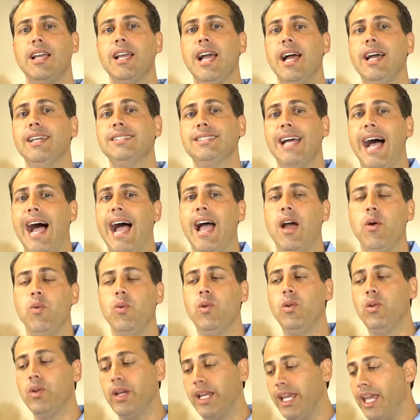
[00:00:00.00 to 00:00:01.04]
guys, I
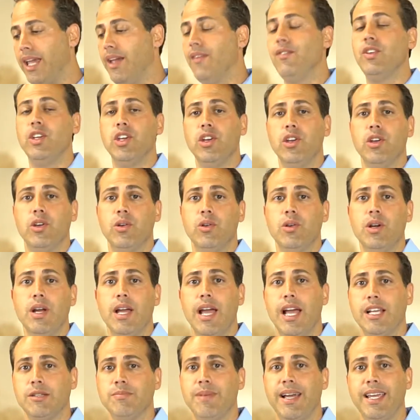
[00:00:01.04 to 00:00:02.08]
will give you,
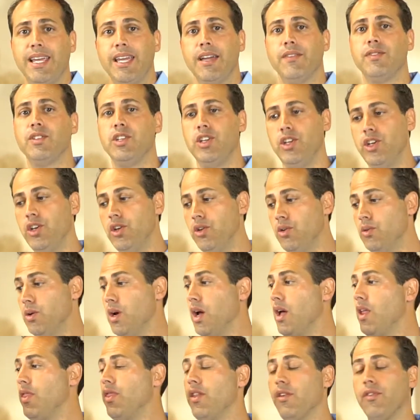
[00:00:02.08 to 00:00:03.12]
as my gift to you,
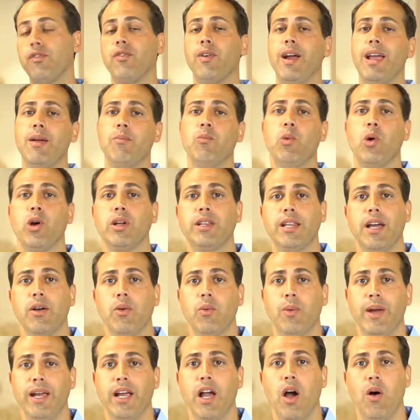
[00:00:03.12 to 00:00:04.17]
the framework that
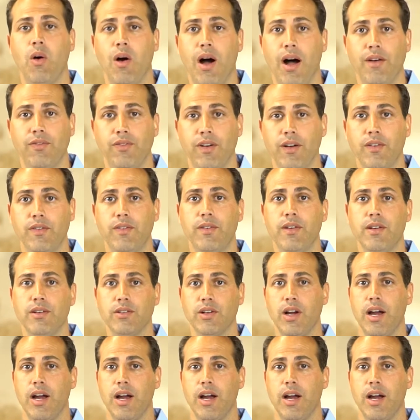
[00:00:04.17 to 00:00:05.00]
we go off of.